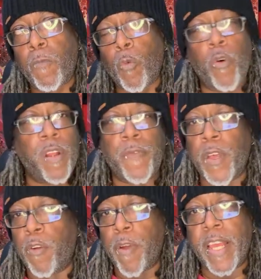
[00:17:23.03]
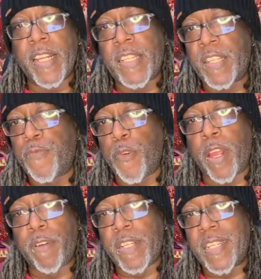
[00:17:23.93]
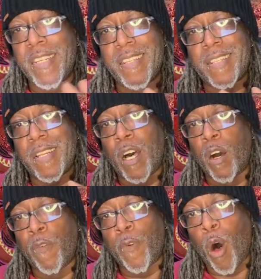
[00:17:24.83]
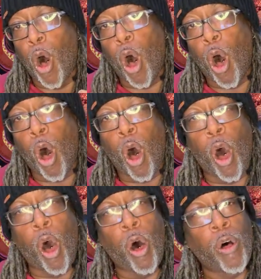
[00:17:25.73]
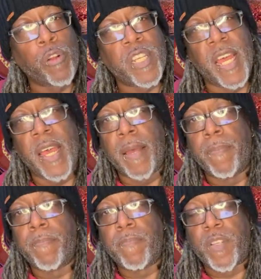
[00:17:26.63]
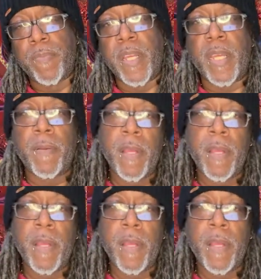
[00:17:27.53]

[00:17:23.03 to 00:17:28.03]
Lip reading: one of the greatest fragrances of all time to me.